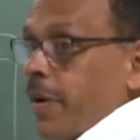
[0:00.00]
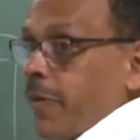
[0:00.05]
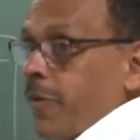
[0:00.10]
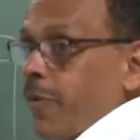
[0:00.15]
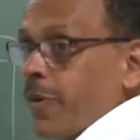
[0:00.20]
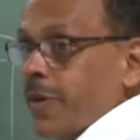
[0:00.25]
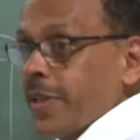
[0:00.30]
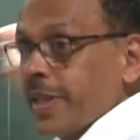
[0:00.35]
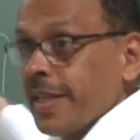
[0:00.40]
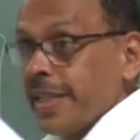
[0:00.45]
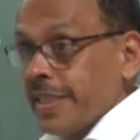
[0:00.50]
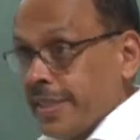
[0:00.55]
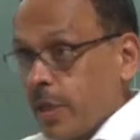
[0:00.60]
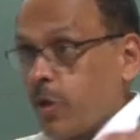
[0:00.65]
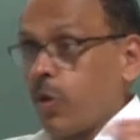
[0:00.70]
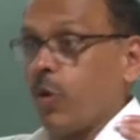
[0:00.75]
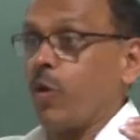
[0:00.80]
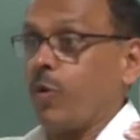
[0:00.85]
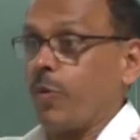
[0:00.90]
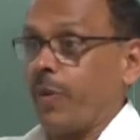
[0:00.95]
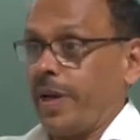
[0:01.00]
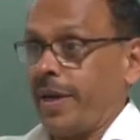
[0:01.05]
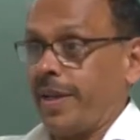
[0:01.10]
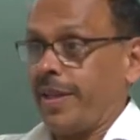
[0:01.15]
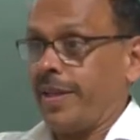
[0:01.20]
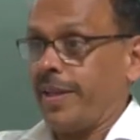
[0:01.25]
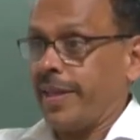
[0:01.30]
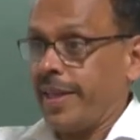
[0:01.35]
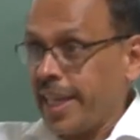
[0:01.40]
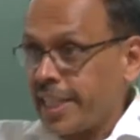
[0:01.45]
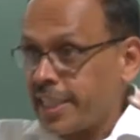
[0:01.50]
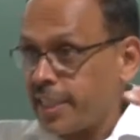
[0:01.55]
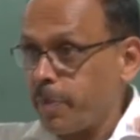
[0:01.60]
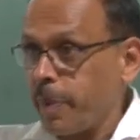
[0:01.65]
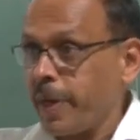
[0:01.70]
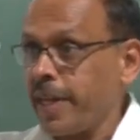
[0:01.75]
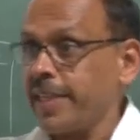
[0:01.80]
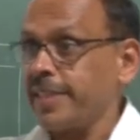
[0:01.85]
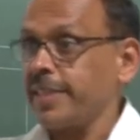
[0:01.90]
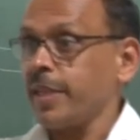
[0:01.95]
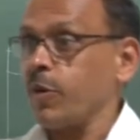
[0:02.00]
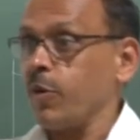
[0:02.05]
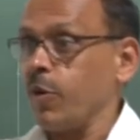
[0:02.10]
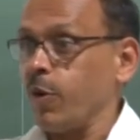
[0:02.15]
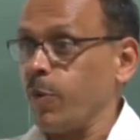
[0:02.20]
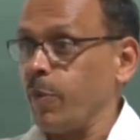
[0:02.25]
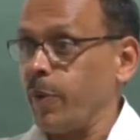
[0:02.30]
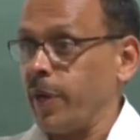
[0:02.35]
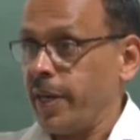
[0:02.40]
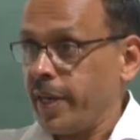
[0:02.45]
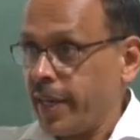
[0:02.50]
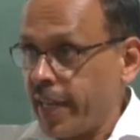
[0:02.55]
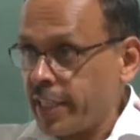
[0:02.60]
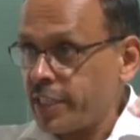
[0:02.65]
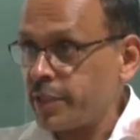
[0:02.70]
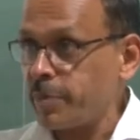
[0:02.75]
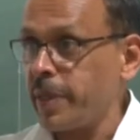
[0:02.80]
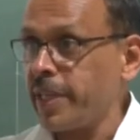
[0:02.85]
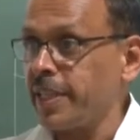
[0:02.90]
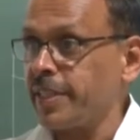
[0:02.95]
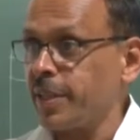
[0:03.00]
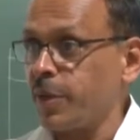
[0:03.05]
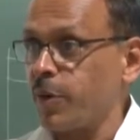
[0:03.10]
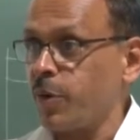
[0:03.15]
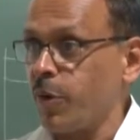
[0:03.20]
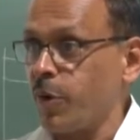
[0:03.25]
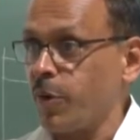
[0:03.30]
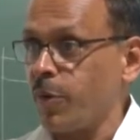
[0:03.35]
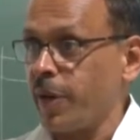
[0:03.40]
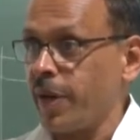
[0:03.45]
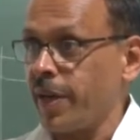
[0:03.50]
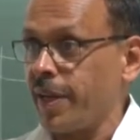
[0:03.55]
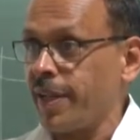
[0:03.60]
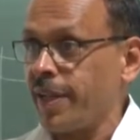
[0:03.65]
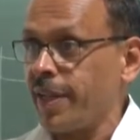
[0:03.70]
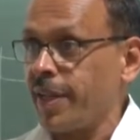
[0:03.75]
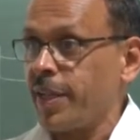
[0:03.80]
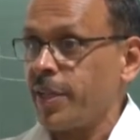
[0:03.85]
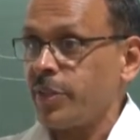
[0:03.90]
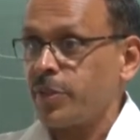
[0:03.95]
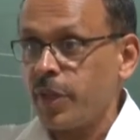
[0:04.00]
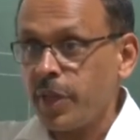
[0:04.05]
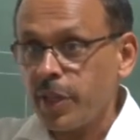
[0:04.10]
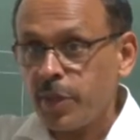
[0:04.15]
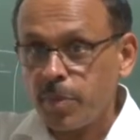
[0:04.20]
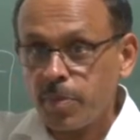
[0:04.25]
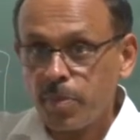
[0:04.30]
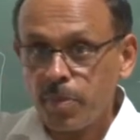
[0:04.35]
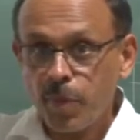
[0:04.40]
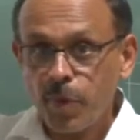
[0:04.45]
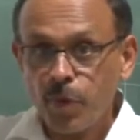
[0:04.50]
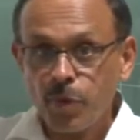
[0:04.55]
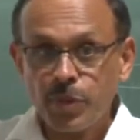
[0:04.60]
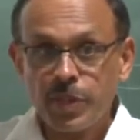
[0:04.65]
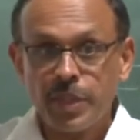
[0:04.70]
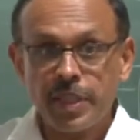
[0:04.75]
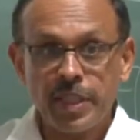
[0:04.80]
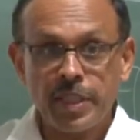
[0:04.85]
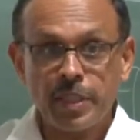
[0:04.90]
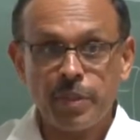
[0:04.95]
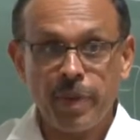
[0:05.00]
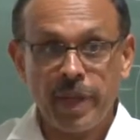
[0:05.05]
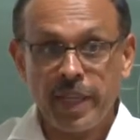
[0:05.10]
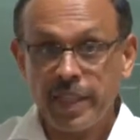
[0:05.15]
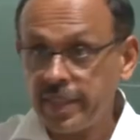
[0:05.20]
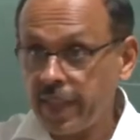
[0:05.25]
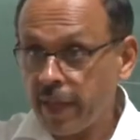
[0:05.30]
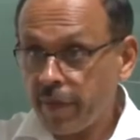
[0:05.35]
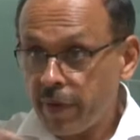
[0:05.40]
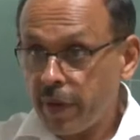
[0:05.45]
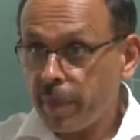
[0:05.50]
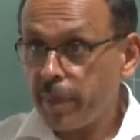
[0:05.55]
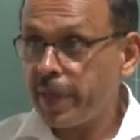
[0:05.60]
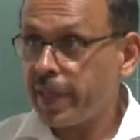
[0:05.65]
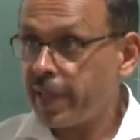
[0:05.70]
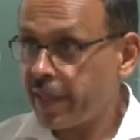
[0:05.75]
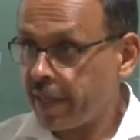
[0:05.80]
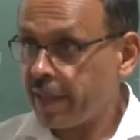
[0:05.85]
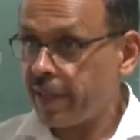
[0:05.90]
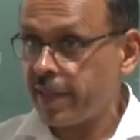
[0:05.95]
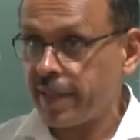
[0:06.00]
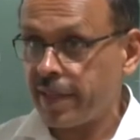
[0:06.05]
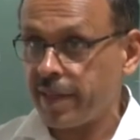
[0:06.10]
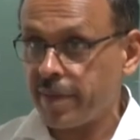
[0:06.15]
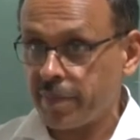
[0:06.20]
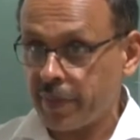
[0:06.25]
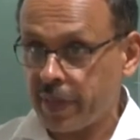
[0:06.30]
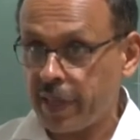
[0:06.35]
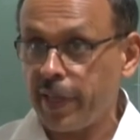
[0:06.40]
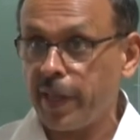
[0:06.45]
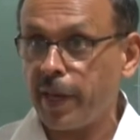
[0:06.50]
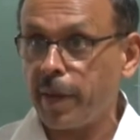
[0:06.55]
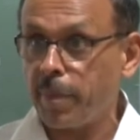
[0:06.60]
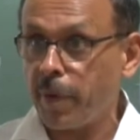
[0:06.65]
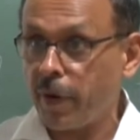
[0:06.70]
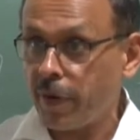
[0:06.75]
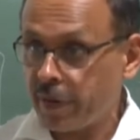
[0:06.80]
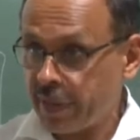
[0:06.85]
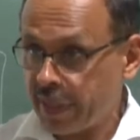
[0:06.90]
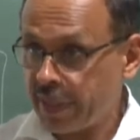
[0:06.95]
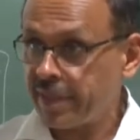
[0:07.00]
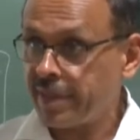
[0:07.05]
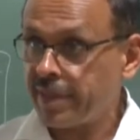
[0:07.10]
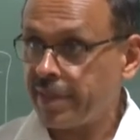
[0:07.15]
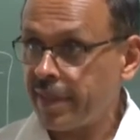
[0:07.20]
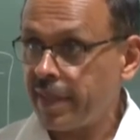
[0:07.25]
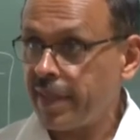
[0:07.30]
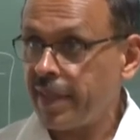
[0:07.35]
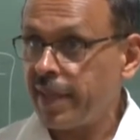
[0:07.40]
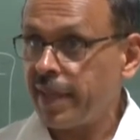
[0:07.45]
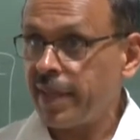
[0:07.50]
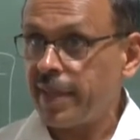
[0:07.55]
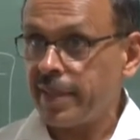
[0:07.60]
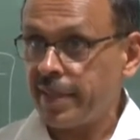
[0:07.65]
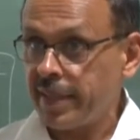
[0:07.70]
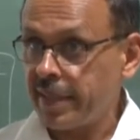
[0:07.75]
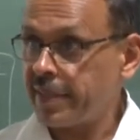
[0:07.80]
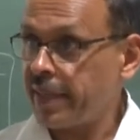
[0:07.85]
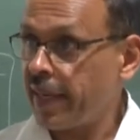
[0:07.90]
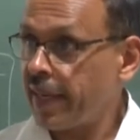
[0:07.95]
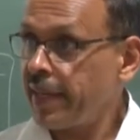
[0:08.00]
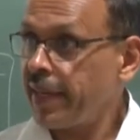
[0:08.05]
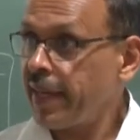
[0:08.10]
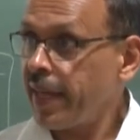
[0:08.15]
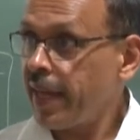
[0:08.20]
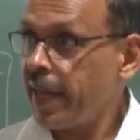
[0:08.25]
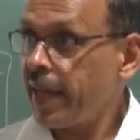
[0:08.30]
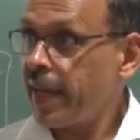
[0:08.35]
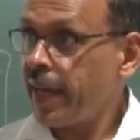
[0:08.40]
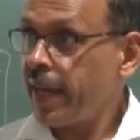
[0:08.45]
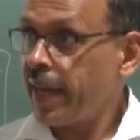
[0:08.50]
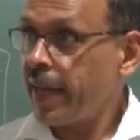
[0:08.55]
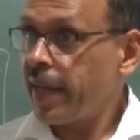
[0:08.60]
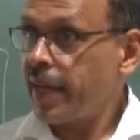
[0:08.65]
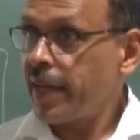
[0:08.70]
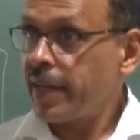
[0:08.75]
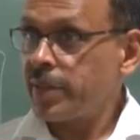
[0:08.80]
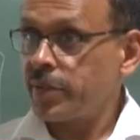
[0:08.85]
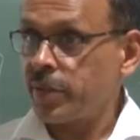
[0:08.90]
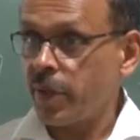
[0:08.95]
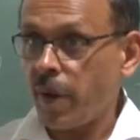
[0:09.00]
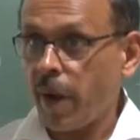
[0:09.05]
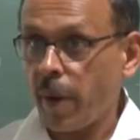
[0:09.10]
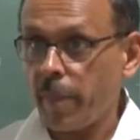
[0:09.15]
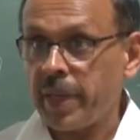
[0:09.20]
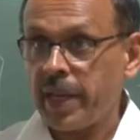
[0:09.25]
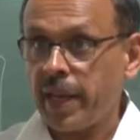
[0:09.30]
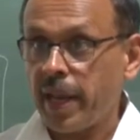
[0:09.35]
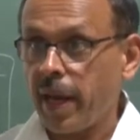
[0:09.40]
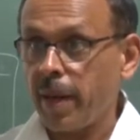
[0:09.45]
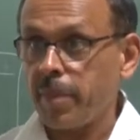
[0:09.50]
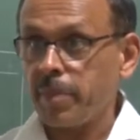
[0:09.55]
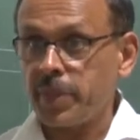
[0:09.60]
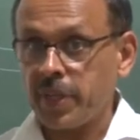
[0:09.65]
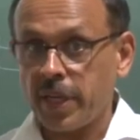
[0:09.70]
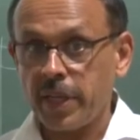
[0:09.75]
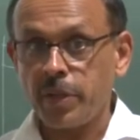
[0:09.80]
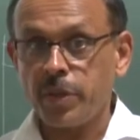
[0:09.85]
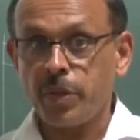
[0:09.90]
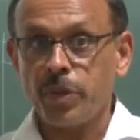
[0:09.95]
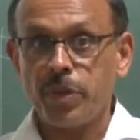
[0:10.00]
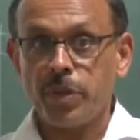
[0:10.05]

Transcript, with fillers: 14 is a code word next byte is a code word, next byte is a code word. So, it moves in this way. Is everybody clear about this, this idea? So, I mean I am trying to